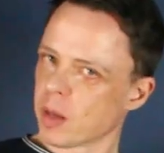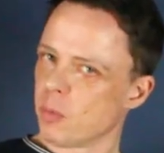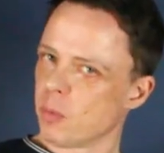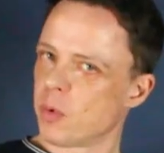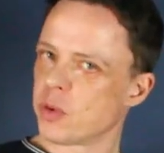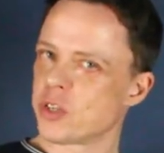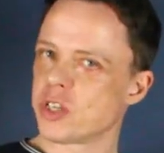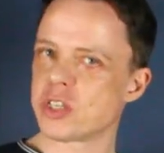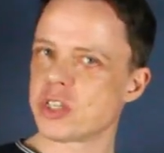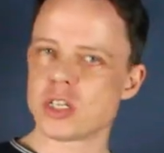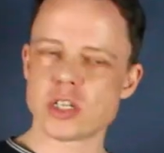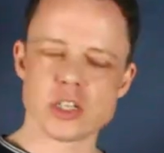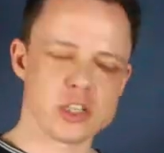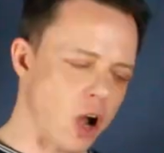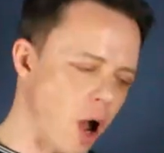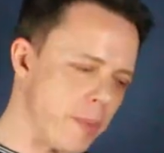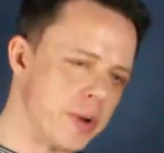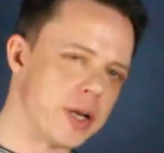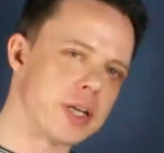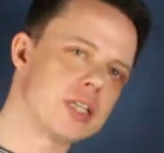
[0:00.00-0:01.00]
which is the
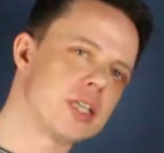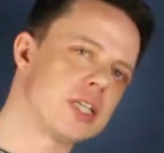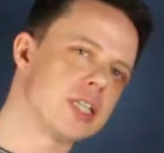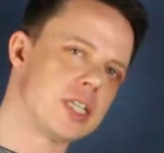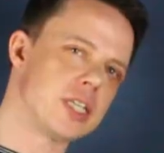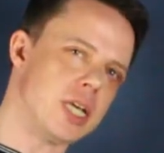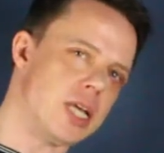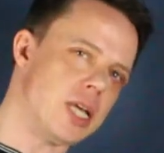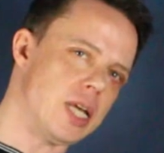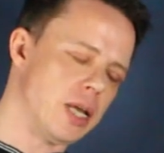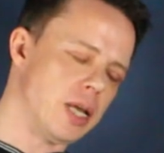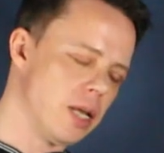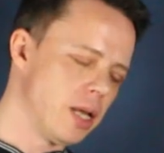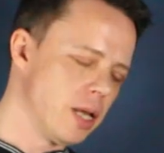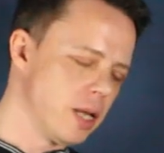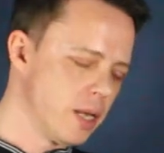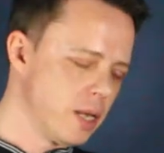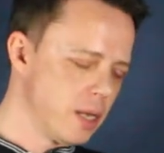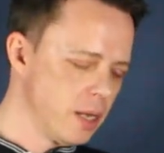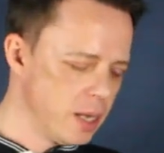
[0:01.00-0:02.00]
dominant to C,
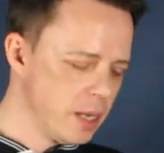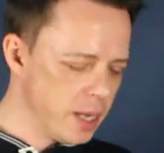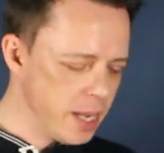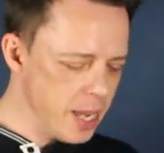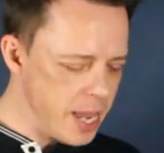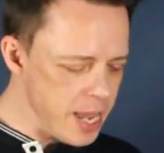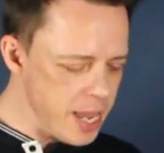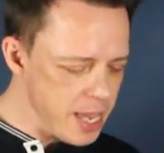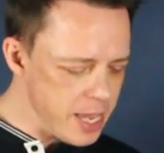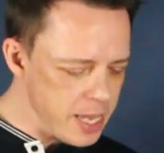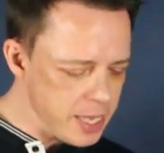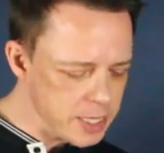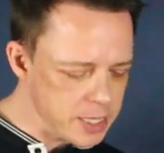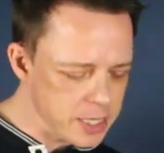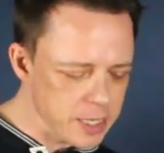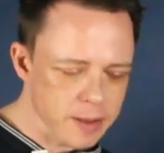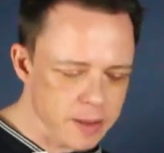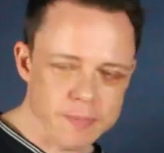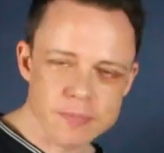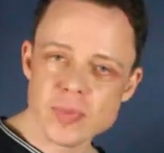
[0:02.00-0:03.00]

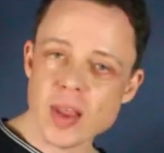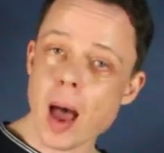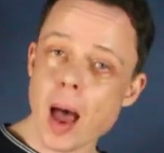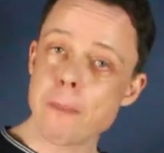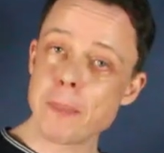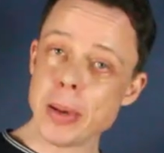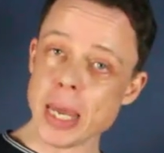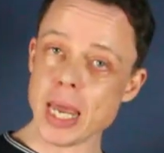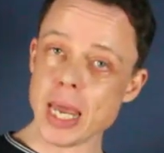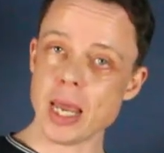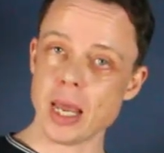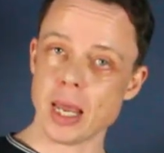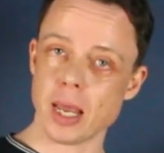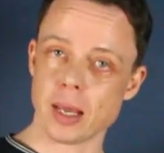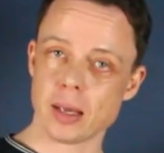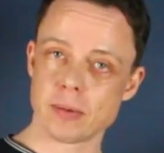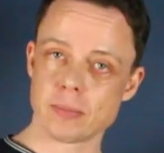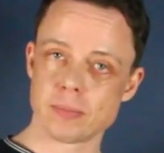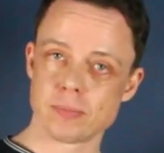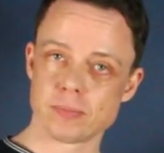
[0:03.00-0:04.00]
is a B.
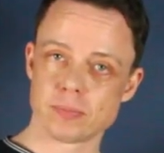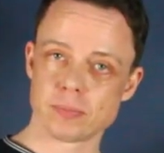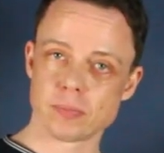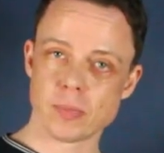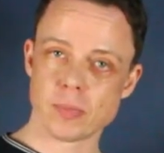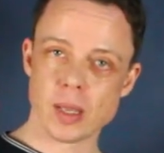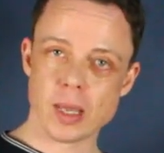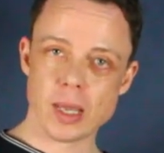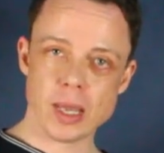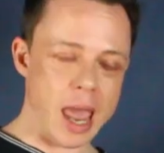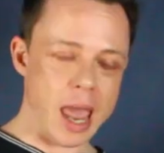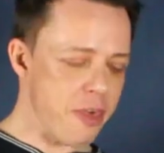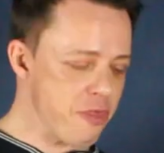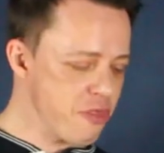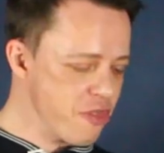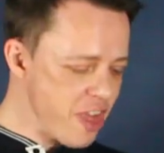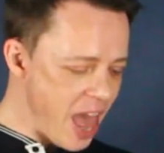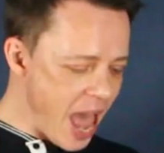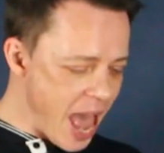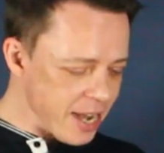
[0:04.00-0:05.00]

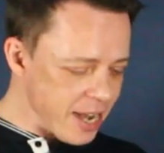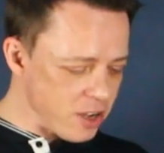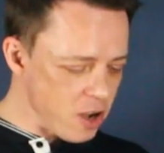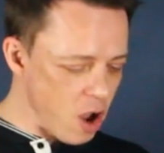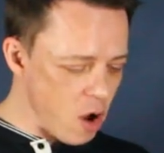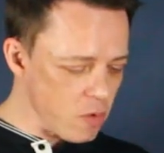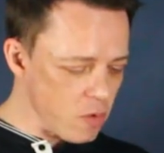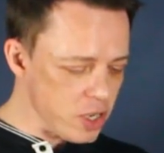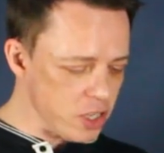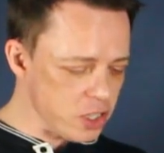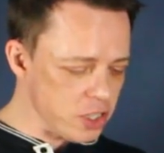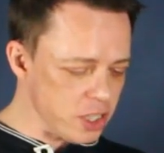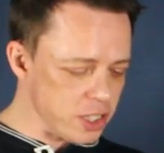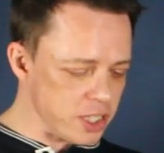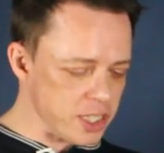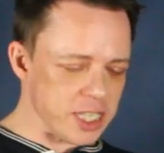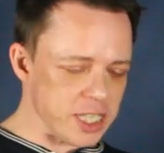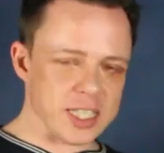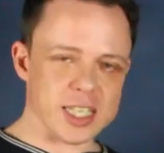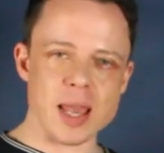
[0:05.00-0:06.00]
And that note is just
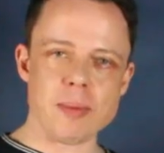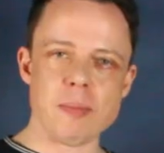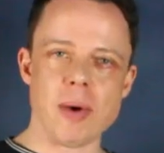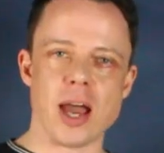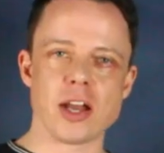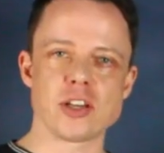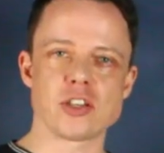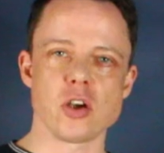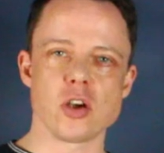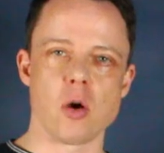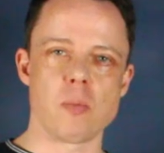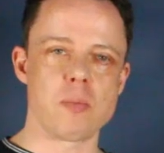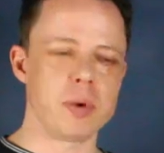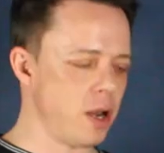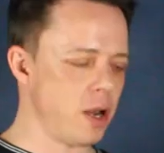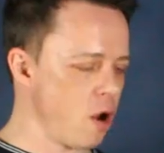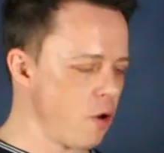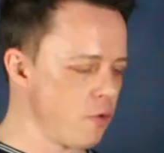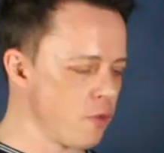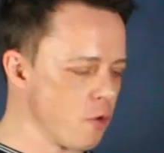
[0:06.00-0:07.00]
a semitone
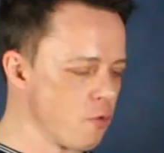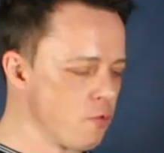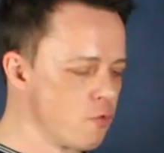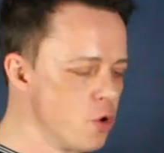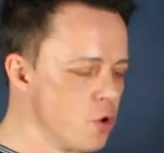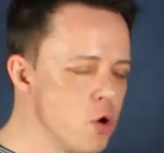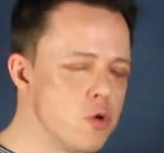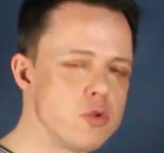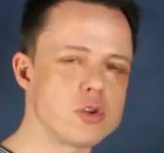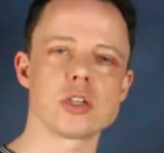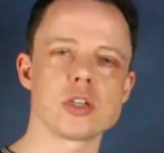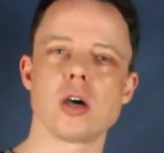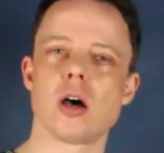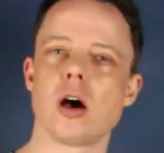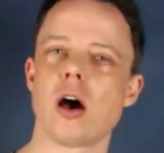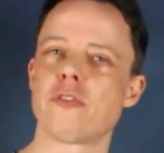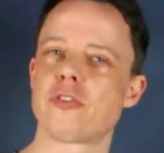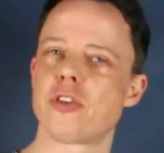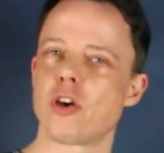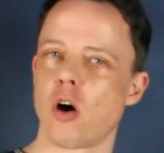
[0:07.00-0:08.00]
below the root
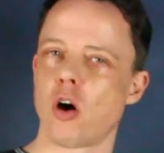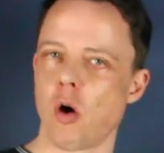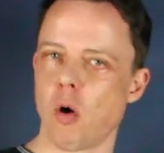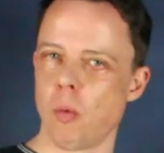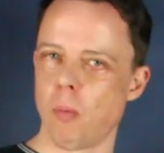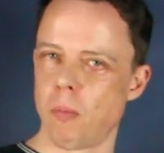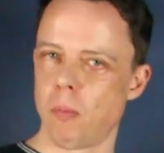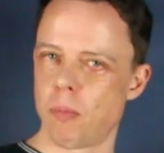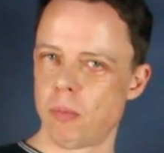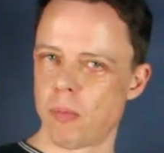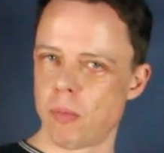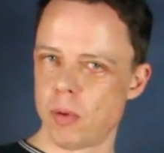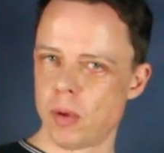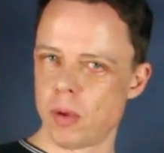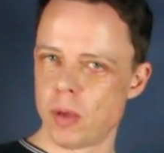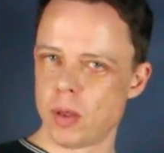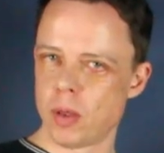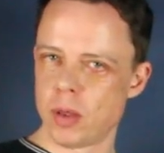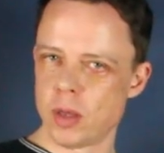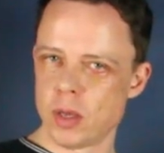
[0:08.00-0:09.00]
of the
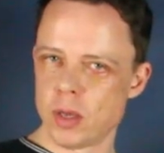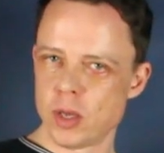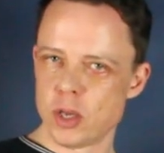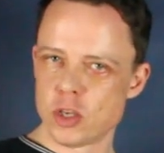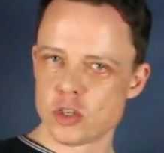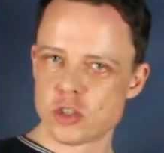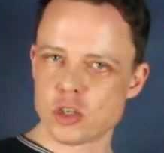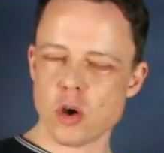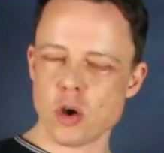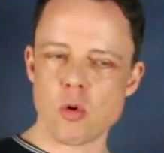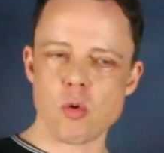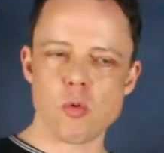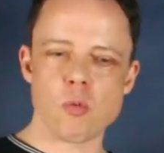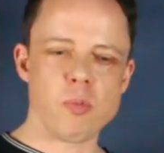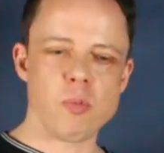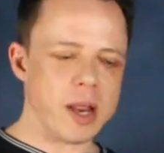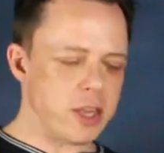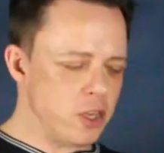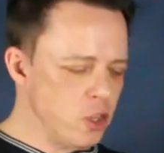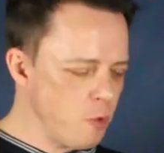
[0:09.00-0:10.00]
home. So
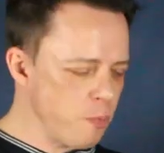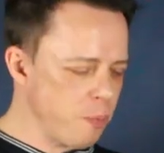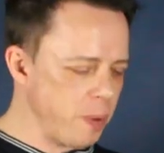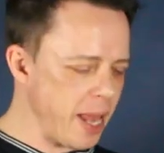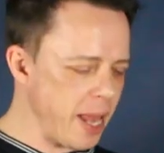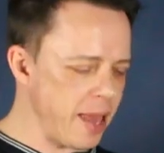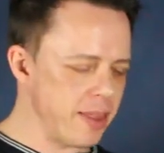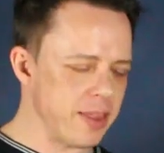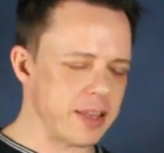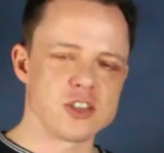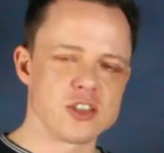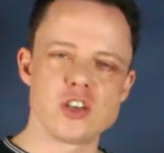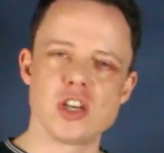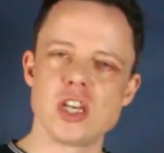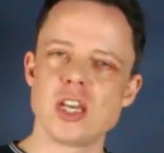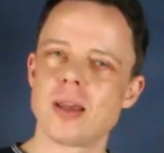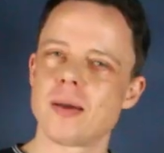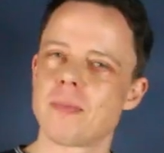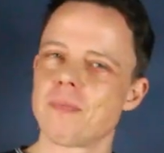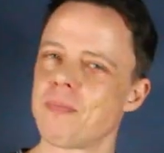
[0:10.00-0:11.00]
when you play the
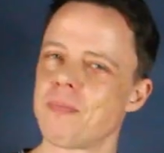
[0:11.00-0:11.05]
G,